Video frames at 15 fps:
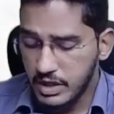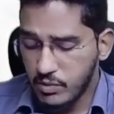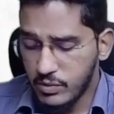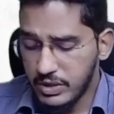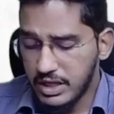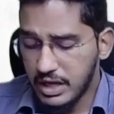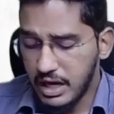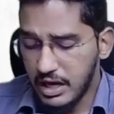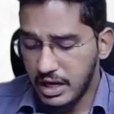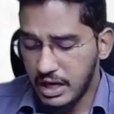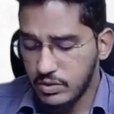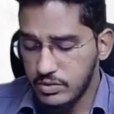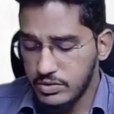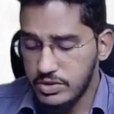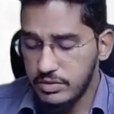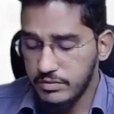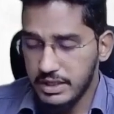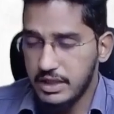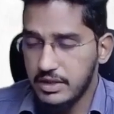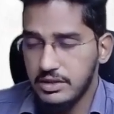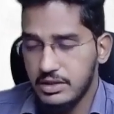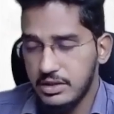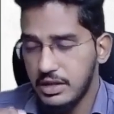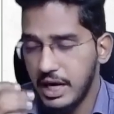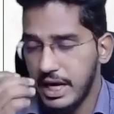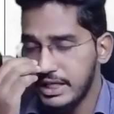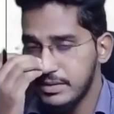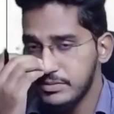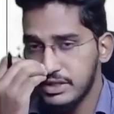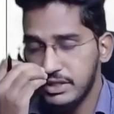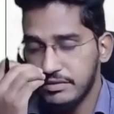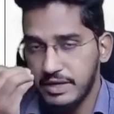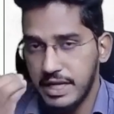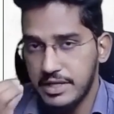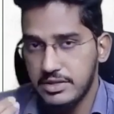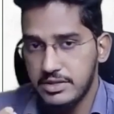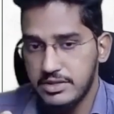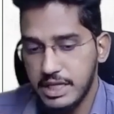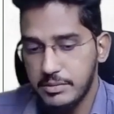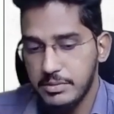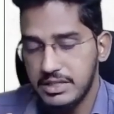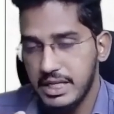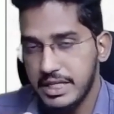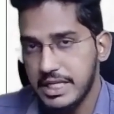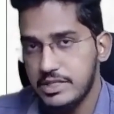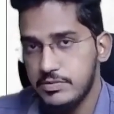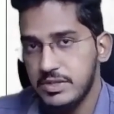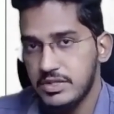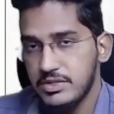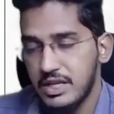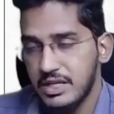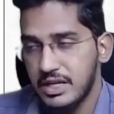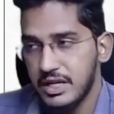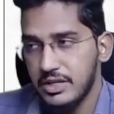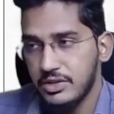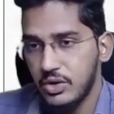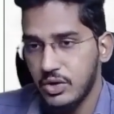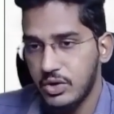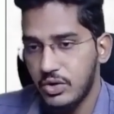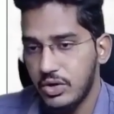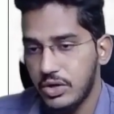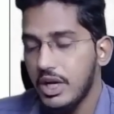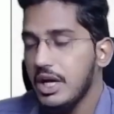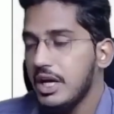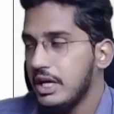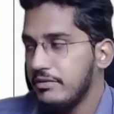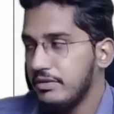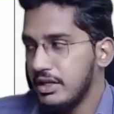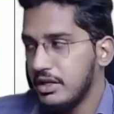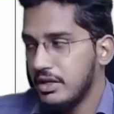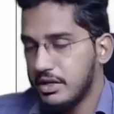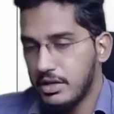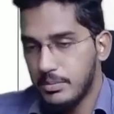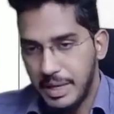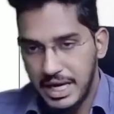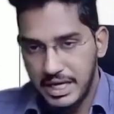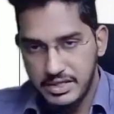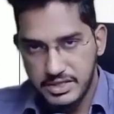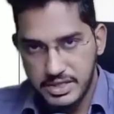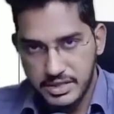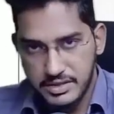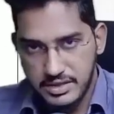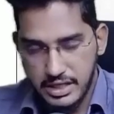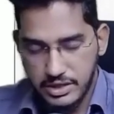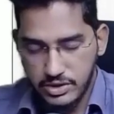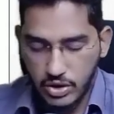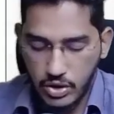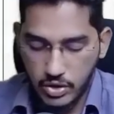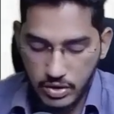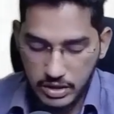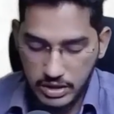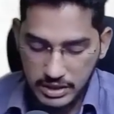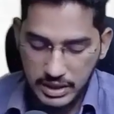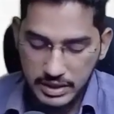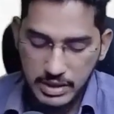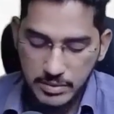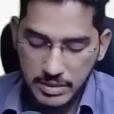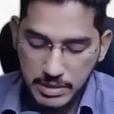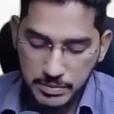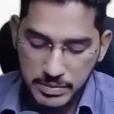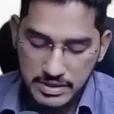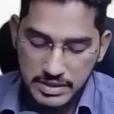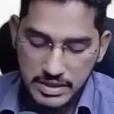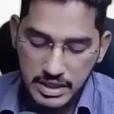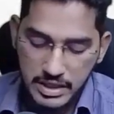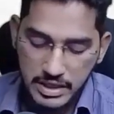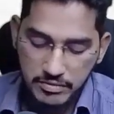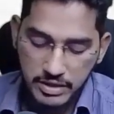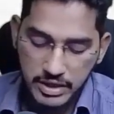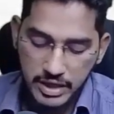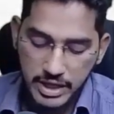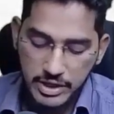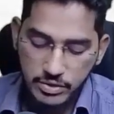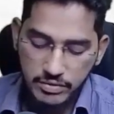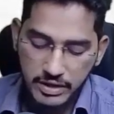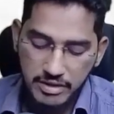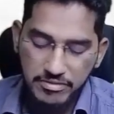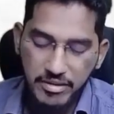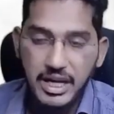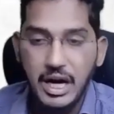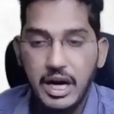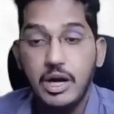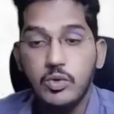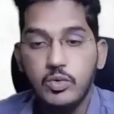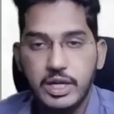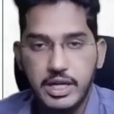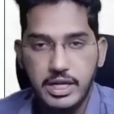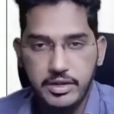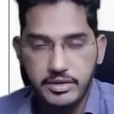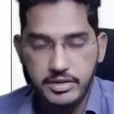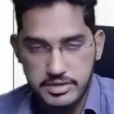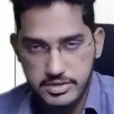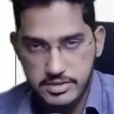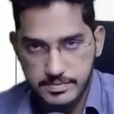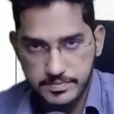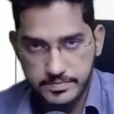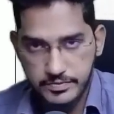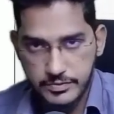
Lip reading: whether accounts, whether the items in the financial statements like expenses are correct or not, whether balance sheet is correct or not. Nothing but basically we try to verify accounting entries.